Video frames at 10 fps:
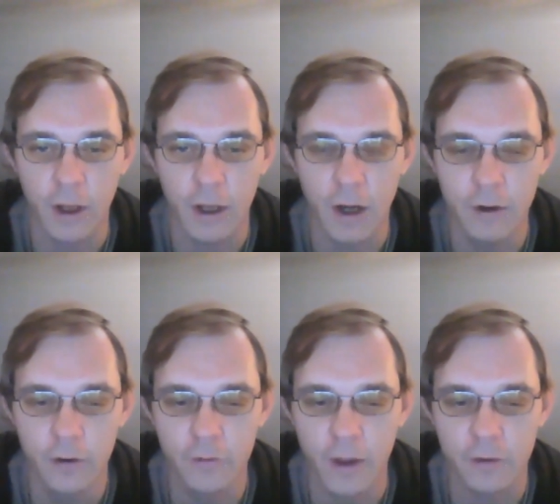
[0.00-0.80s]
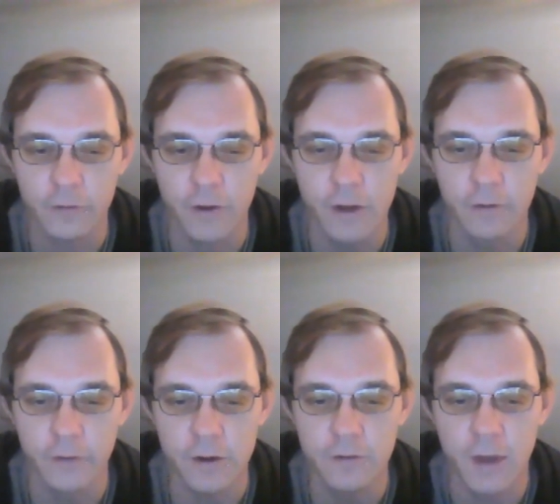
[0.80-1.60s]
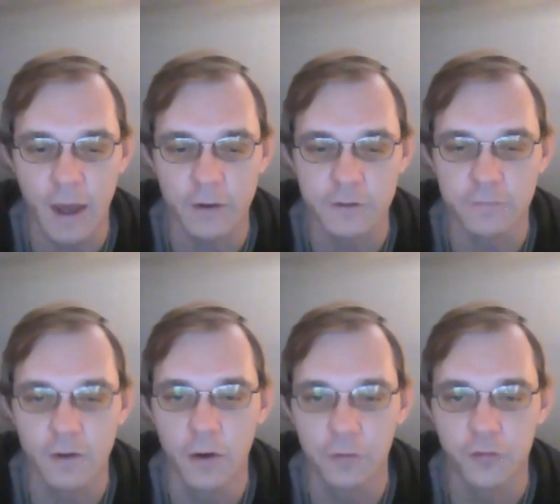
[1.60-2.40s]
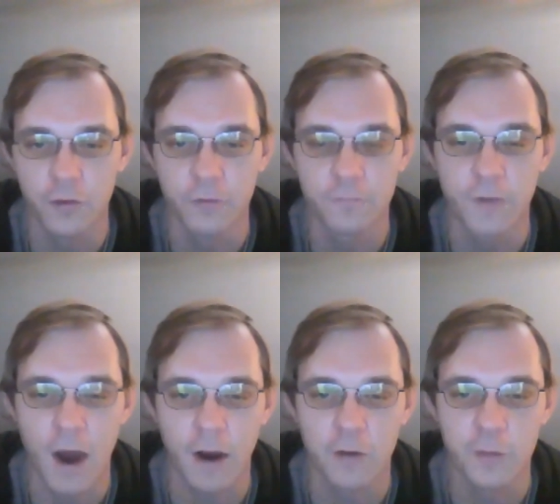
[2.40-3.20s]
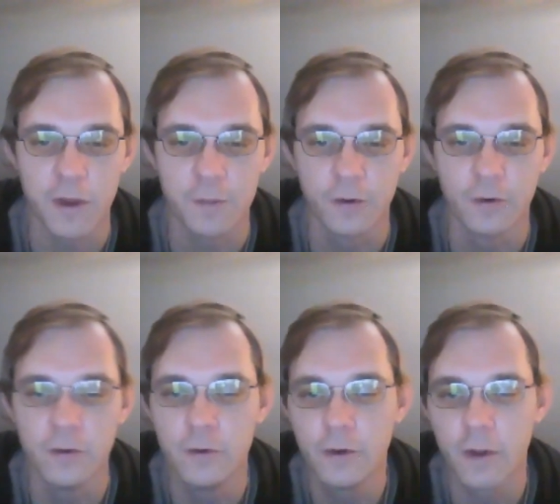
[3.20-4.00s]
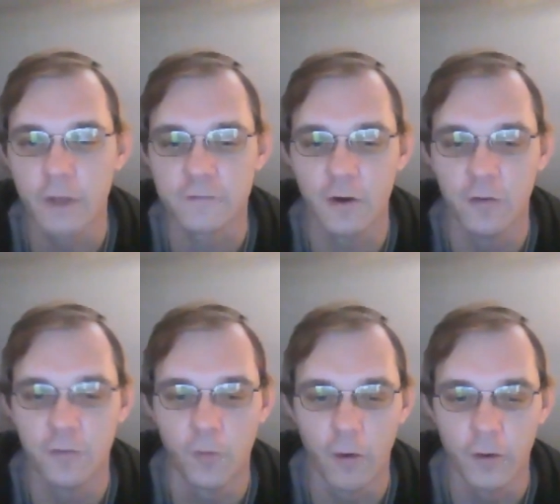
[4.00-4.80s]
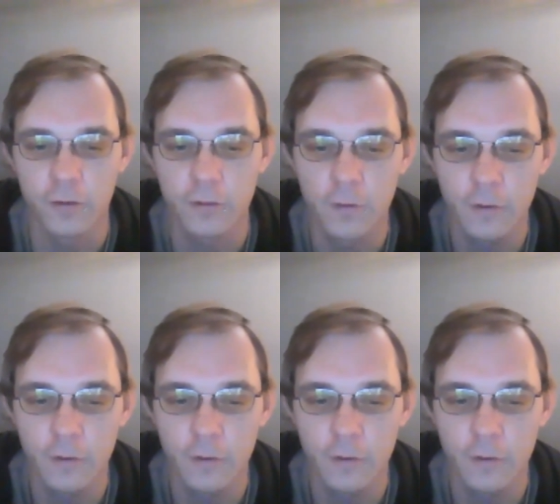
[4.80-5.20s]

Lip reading: And I know that legally you can't just go through and fire people and so forth,